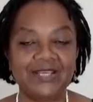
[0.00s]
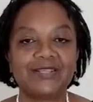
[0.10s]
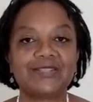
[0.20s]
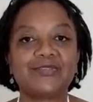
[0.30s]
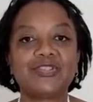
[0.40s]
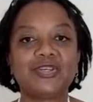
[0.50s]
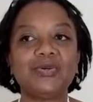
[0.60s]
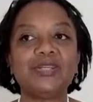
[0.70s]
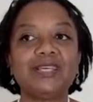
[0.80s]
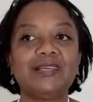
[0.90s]
So
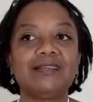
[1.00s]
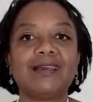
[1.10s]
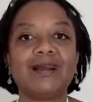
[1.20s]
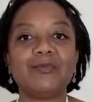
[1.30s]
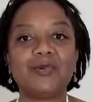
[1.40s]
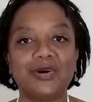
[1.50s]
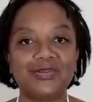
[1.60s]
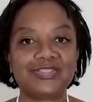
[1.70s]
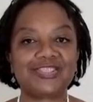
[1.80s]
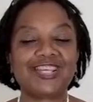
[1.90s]
tune in and
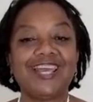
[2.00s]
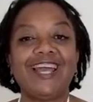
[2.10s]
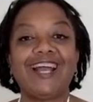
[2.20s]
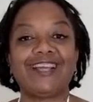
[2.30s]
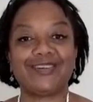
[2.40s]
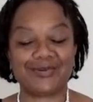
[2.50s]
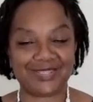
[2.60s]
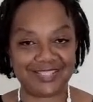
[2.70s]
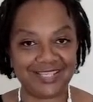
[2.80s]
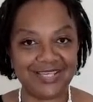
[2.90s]
watch, and I'll
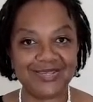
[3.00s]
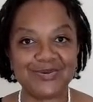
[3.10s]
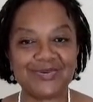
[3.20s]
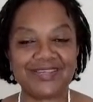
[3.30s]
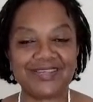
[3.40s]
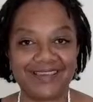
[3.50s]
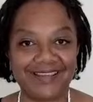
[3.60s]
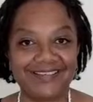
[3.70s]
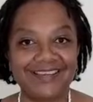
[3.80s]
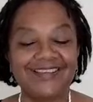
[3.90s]
see you
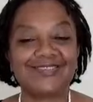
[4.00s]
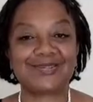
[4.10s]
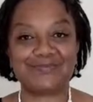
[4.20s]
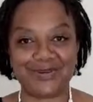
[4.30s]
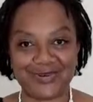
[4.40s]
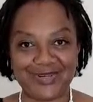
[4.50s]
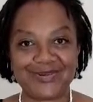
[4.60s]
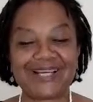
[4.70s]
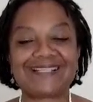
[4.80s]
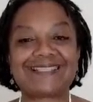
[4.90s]
again tomorrow
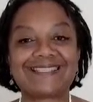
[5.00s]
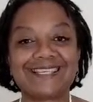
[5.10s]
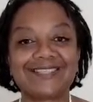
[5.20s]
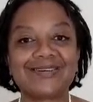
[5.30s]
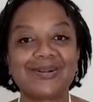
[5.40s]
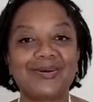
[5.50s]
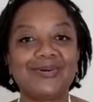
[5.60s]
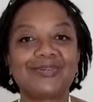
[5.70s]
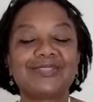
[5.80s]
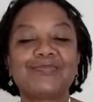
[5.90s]
at 6
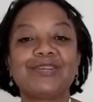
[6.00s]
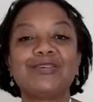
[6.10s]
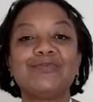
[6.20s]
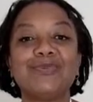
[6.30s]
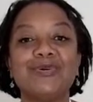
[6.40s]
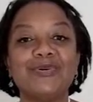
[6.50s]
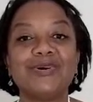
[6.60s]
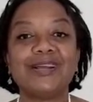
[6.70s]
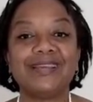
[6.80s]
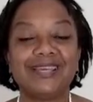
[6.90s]
o'clock to bring you more
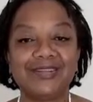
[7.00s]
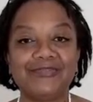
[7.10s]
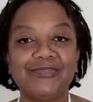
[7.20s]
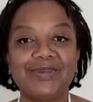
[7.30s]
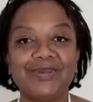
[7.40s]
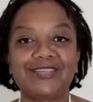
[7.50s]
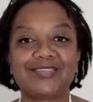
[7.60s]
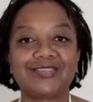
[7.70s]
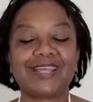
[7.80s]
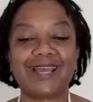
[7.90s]

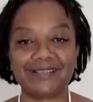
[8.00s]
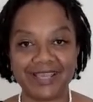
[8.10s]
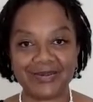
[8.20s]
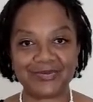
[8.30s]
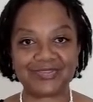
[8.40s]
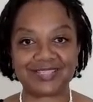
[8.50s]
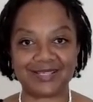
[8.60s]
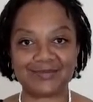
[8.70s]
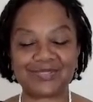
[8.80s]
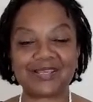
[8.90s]
information and health
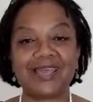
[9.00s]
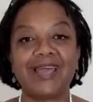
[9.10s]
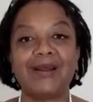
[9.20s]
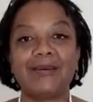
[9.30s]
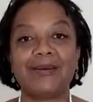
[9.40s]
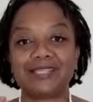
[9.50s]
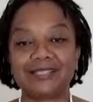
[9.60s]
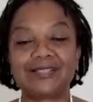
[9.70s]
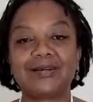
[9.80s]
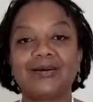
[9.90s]
tips. And this
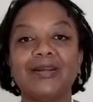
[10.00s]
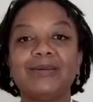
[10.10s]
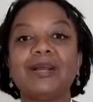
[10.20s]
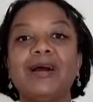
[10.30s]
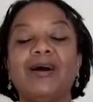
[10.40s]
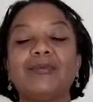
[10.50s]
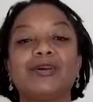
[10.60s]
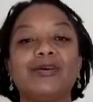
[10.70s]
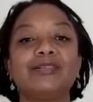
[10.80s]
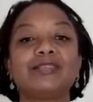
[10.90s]
time I'm
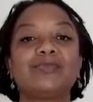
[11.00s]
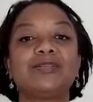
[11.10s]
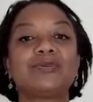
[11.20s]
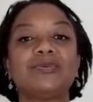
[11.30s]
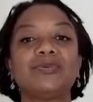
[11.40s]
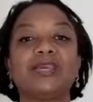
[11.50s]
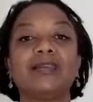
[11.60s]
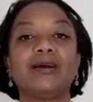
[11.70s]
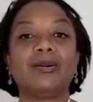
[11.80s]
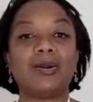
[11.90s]
going to be talking
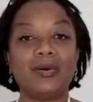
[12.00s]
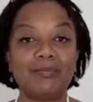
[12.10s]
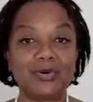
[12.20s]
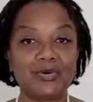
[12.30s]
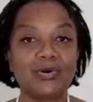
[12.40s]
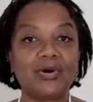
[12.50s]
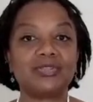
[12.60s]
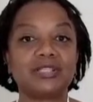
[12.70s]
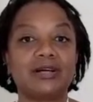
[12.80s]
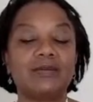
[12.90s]
a lot more on
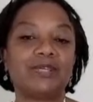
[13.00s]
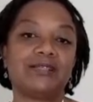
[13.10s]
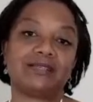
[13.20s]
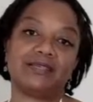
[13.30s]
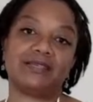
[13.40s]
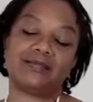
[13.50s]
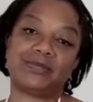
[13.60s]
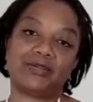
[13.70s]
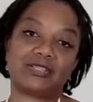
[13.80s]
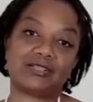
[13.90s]
diabetes
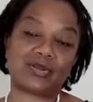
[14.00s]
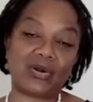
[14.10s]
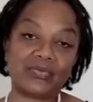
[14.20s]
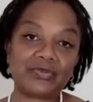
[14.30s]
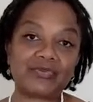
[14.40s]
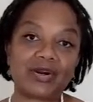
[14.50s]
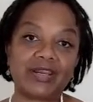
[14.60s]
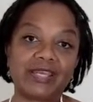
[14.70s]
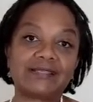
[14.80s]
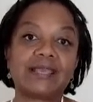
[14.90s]
because it's on the
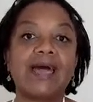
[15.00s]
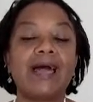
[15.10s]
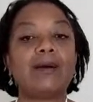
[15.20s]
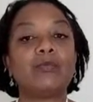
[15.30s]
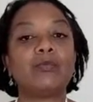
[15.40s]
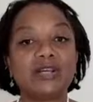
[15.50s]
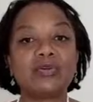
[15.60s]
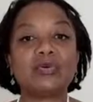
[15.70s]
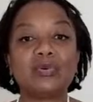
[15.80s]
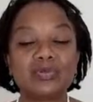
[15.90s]
rise, and we can
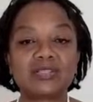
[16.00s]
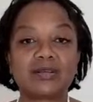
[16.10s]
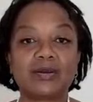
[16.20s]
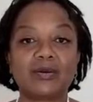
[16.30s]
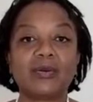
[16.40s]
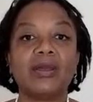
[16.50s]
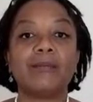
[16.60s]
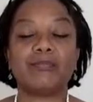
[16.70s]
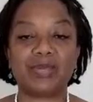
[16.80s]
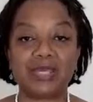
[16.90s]
also
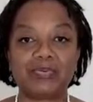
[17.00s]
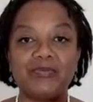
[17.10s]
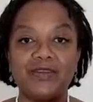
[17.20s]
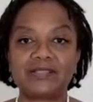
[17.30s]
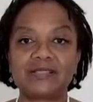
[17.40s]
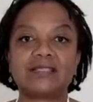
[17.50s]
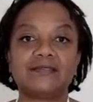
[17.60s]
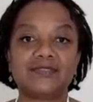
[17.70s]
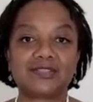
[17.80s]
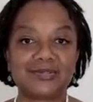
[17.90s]
be
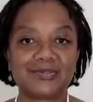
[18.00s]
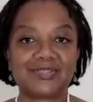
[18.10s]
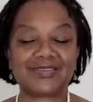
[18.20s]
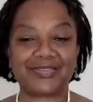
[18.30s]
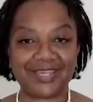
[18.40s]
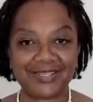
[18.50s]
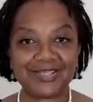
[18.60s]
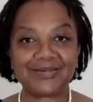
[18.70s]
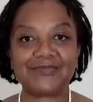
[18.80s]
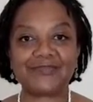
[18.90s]
preventative too. So thank
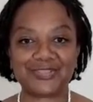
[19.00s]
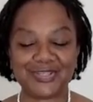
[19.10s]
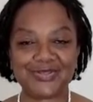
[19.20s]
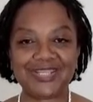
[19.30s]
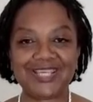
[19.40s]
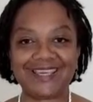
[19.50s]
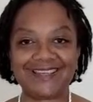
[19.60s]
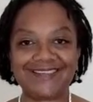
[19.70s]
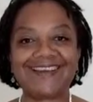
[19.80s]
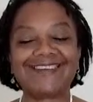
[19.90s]
you for tuning
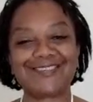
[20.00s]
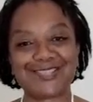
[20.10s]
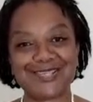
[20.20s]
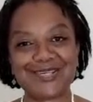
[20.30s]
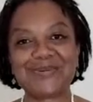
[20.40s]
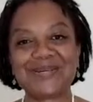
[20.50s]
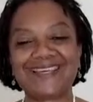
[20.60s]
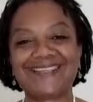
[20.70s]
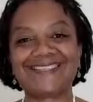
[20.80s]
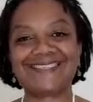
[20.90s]
in, and I'll see you
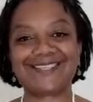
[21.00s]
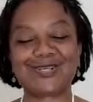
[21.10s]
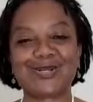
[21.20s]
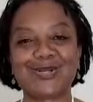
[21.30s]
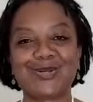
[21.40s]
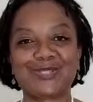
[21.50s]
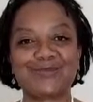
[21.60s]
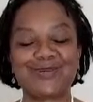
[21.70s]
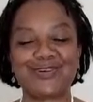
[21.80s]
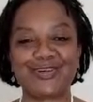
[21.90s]
again at 6 o'clock
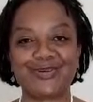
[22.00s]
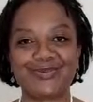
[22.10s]
tomorrow.